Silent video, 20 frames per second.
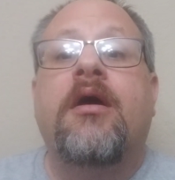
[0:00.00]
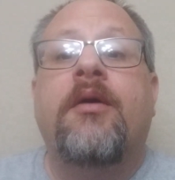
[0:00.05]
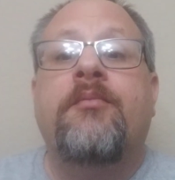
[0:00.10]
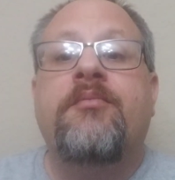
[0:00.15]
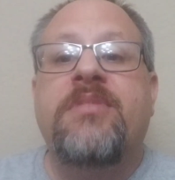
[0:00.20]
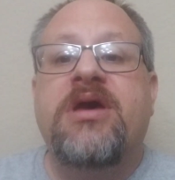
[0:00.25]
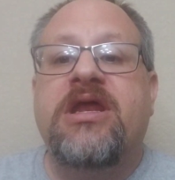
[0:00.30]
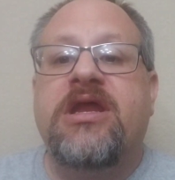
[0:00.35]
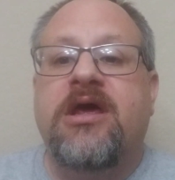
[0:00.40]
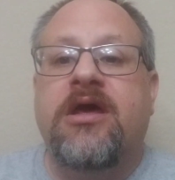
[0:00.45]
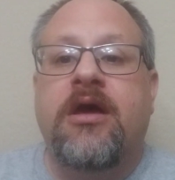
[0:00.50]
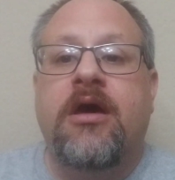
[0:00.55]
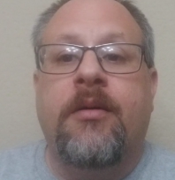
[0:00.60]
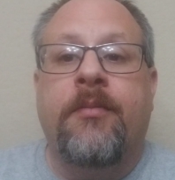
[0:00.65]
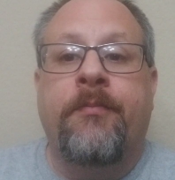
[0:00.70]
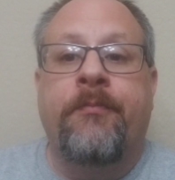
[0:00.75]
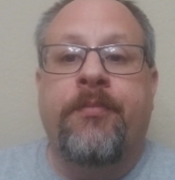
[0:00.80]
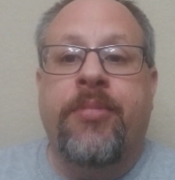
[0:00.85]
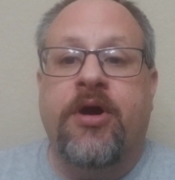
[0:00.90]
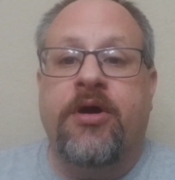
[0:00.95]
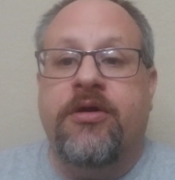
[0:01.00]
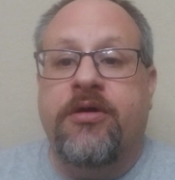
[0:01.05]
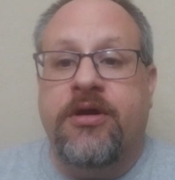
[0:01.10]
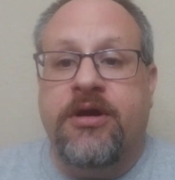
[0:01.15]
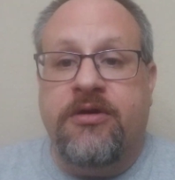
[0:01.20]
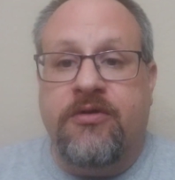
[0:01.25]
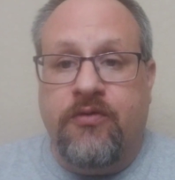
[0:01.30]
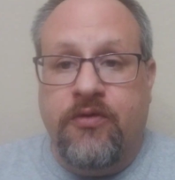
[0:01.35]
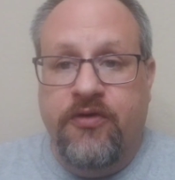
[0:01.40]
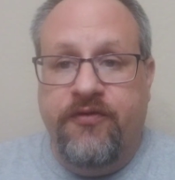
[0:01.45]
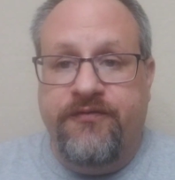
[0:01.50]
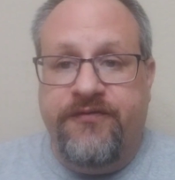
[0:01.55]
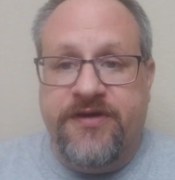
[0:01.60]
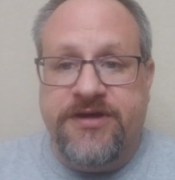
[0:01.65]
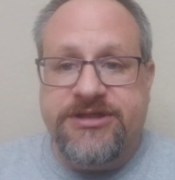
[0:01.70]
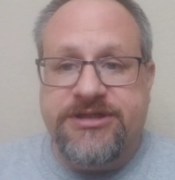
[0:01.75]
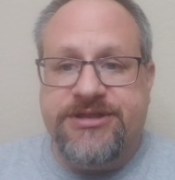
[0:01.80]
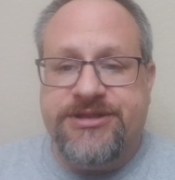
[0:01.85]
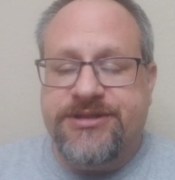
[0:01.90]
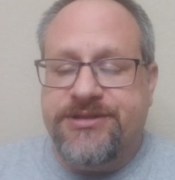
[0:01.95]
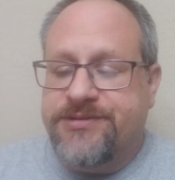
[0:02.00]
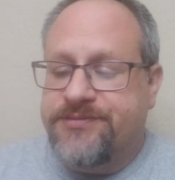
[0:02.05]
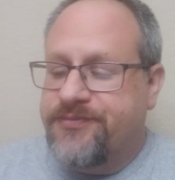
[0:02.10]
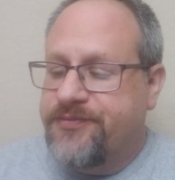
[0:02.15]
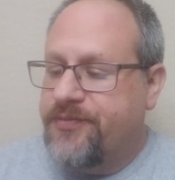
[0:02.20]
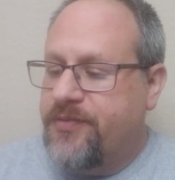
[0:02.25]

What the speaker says: meeting Byrne and Rufus,